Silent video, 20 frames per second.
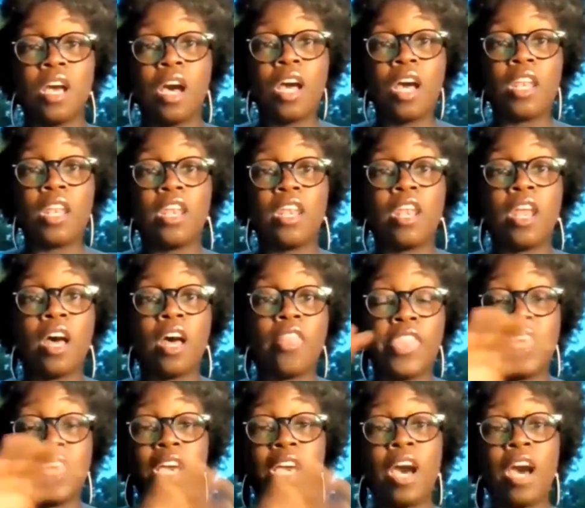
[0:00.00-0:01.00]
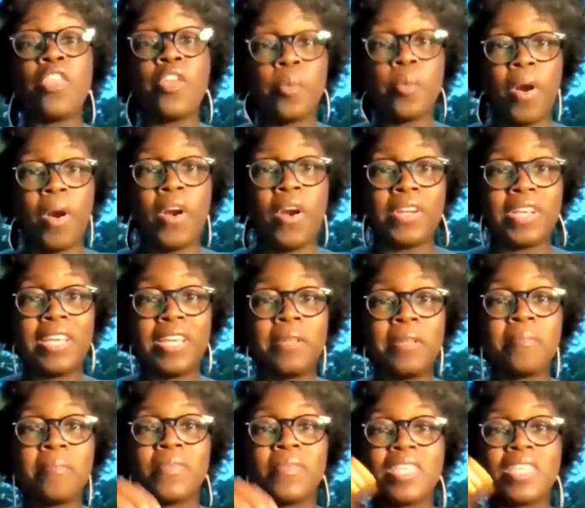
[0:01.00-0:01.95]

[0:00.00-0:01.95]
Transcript: an- the other party